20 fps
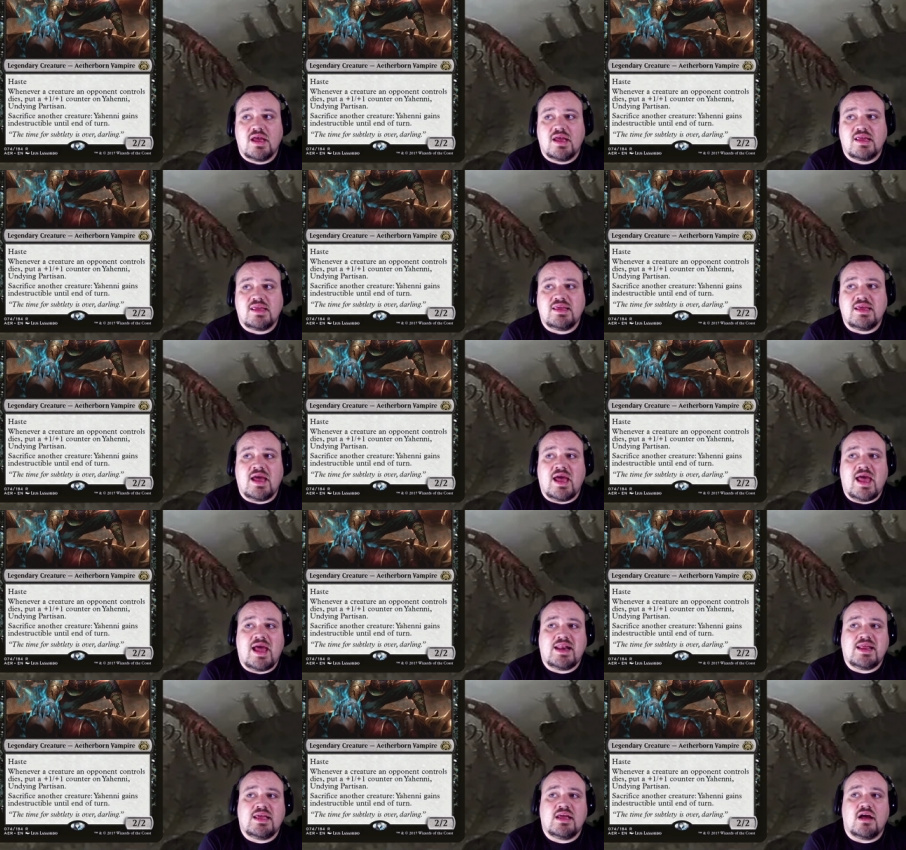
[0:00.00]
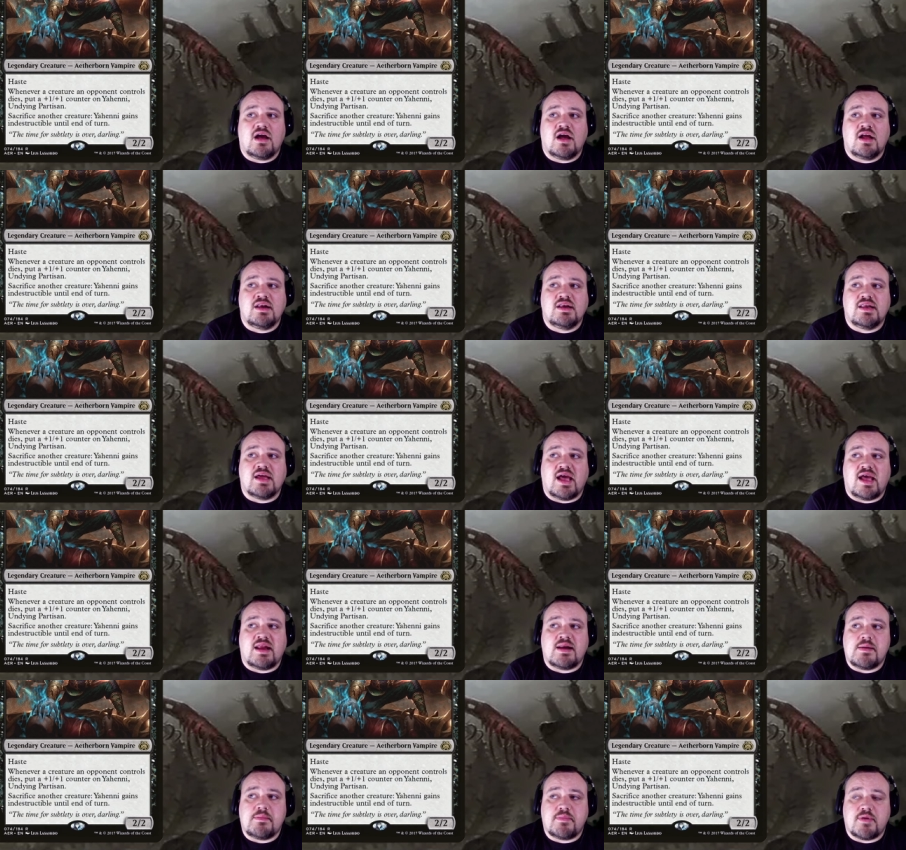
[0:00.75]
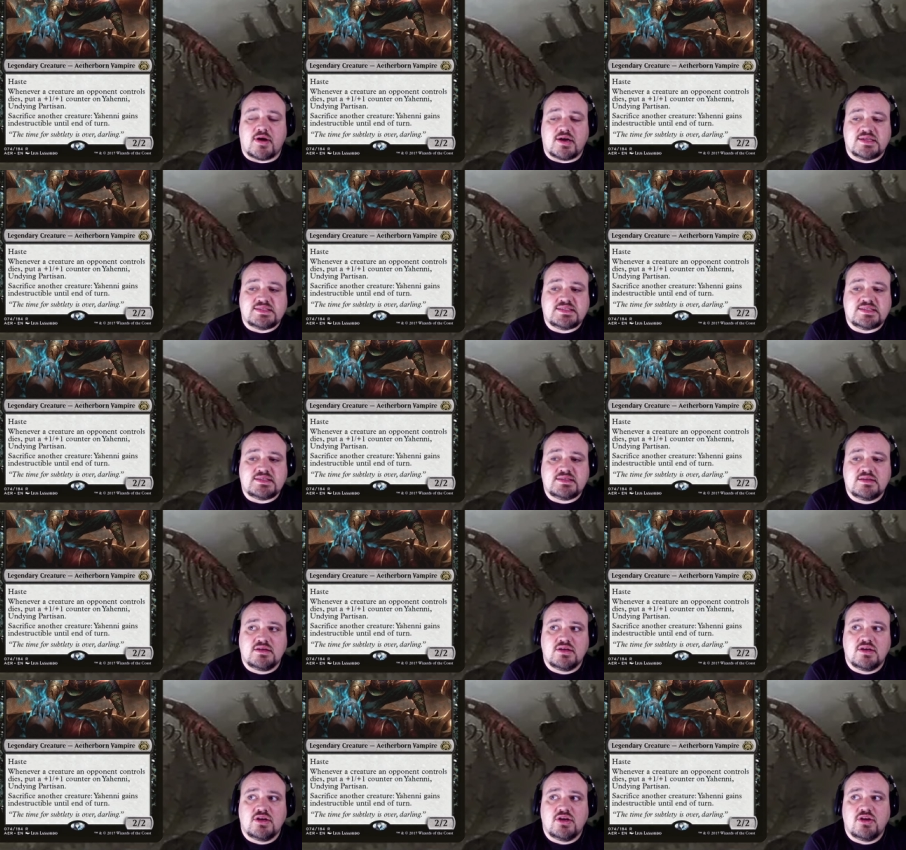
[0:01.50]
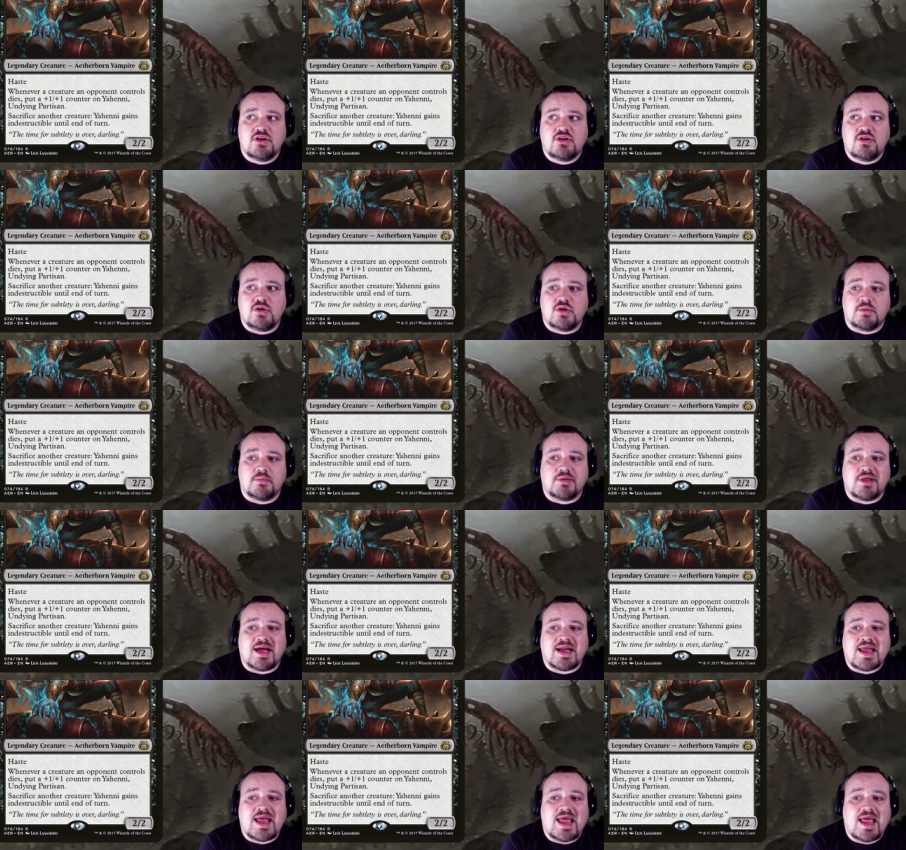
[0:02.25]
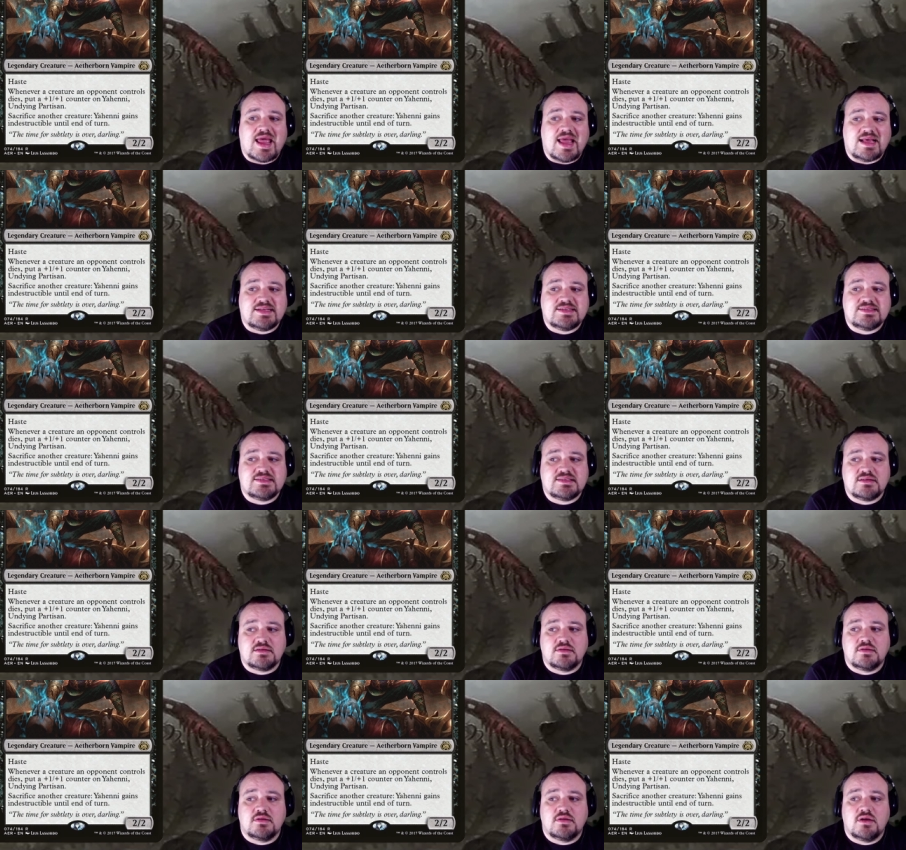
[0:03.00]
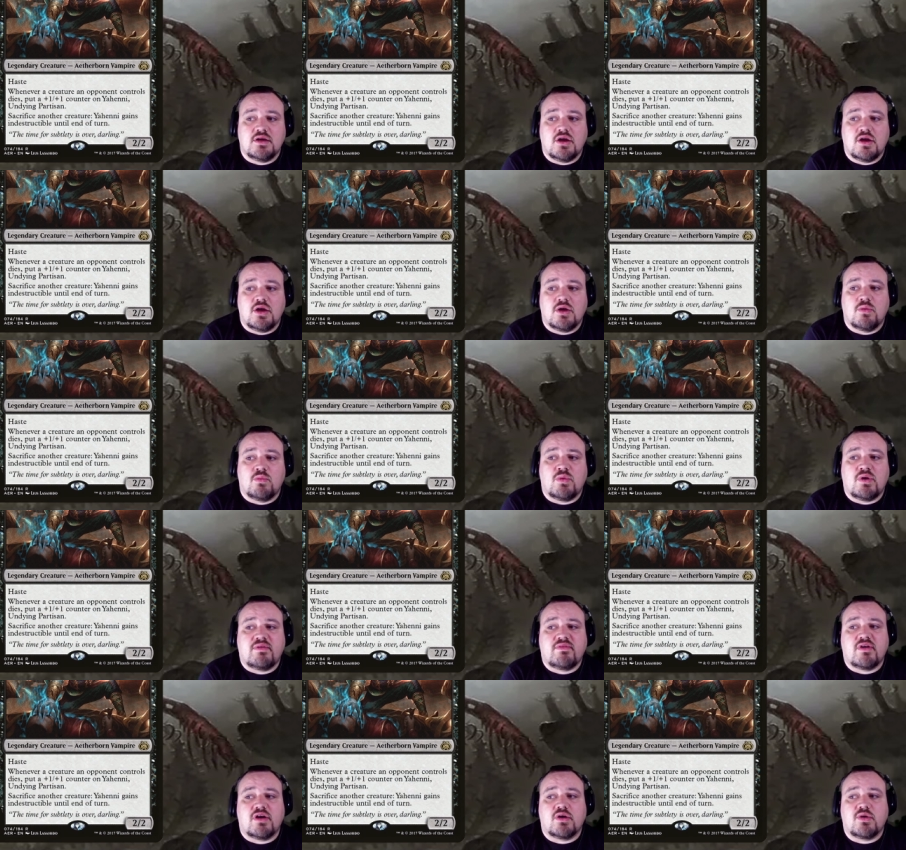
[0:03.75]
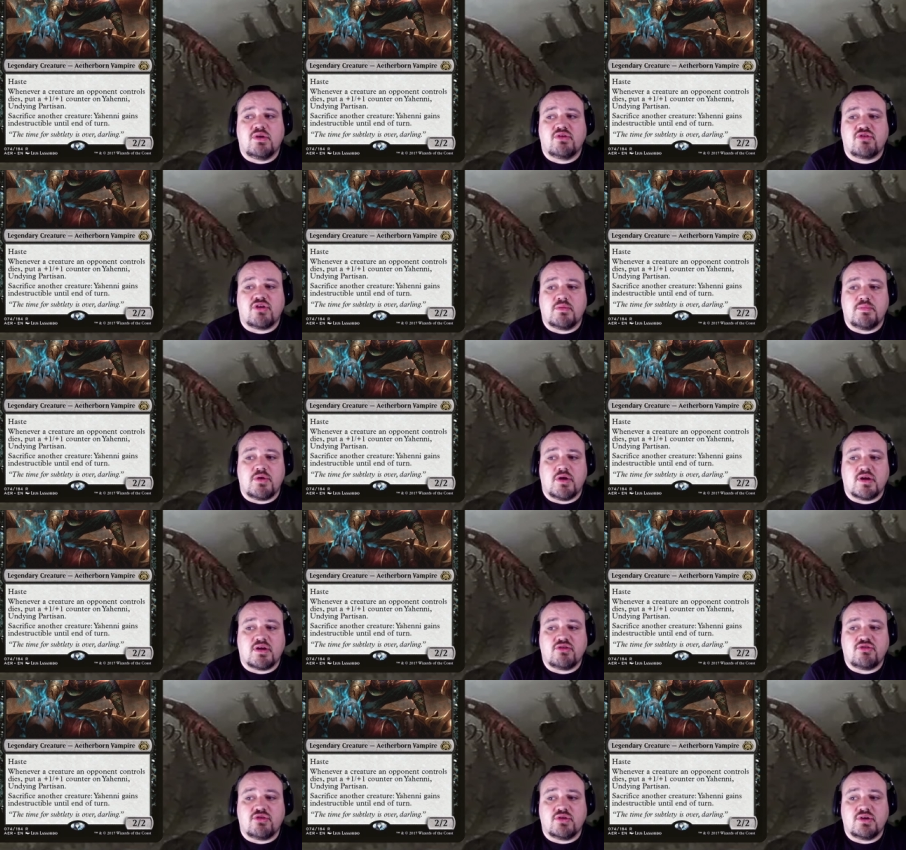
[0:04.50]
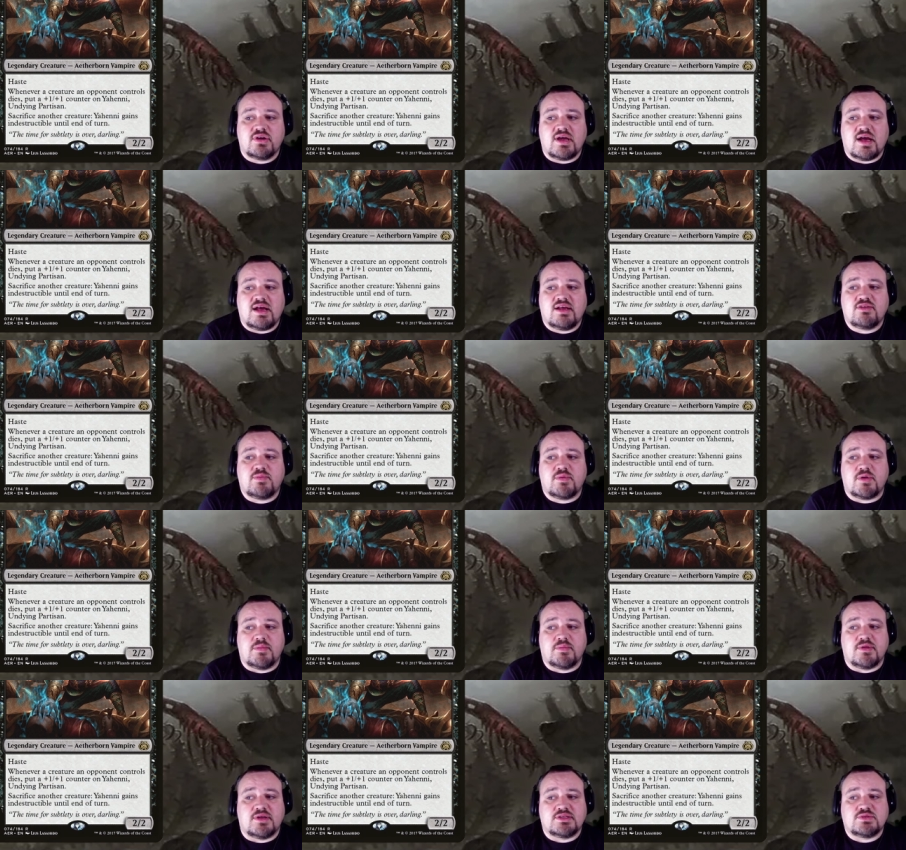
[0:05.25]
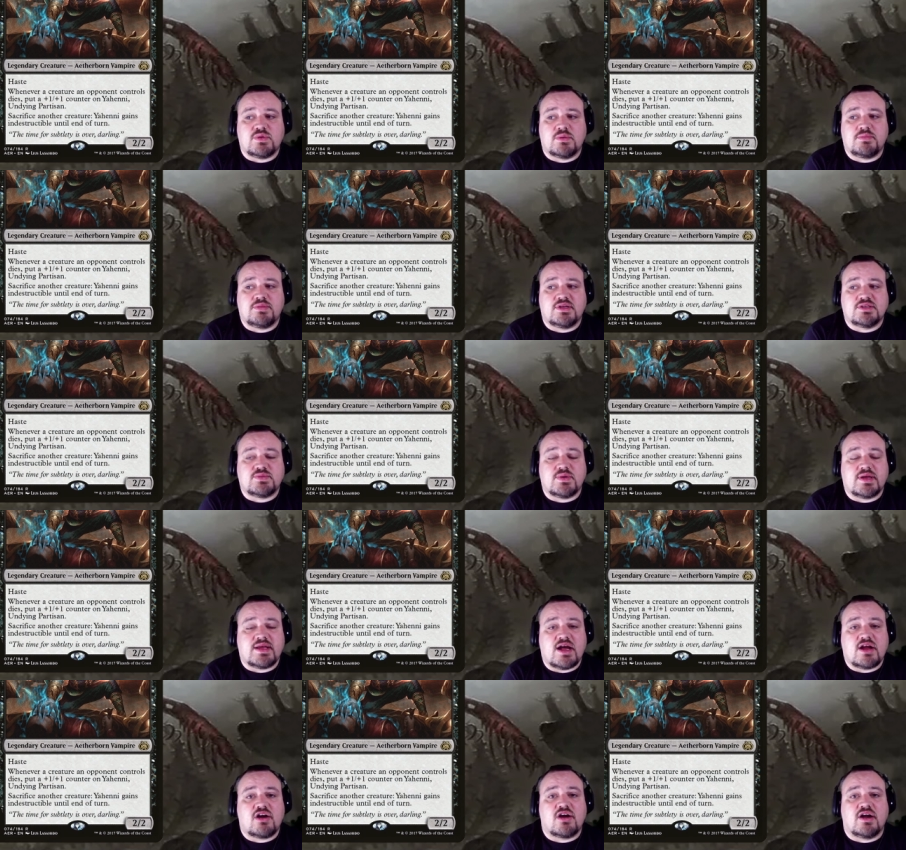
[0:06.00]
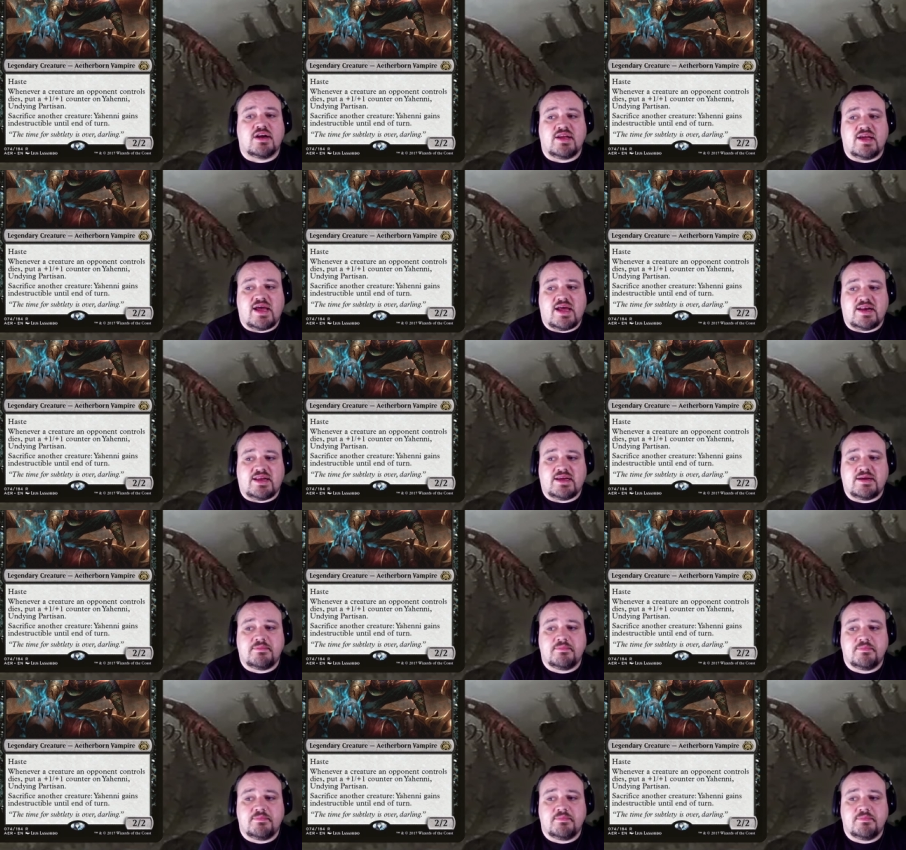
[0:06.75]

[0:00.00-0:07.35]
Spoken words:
Yahenni Undying Partisan, 2 and a black, haste. Whenever a creature to put a control dies, put a +1/+1 counter on Yahenni.